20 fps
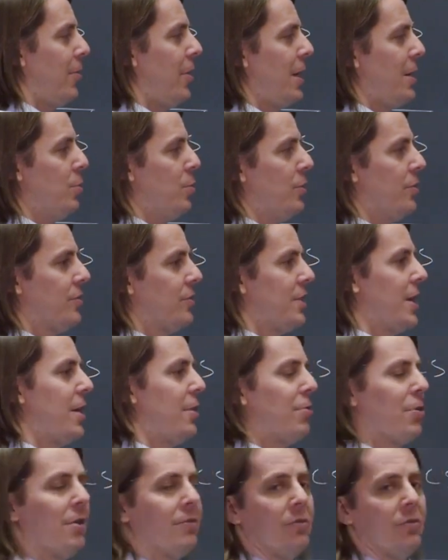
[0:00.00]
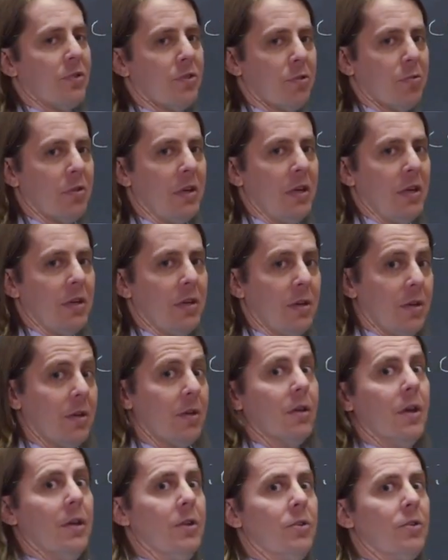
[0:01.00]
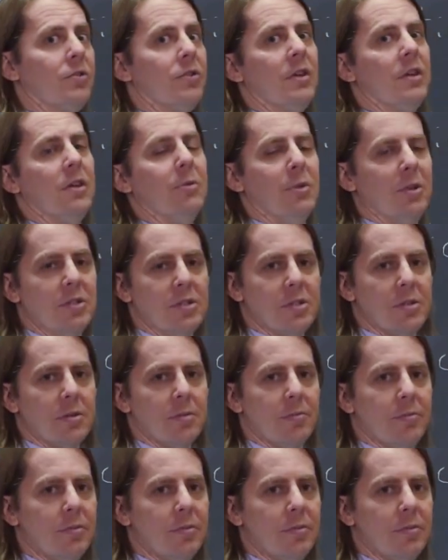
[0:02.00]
of light will scatter off of a screen and you'll see an image,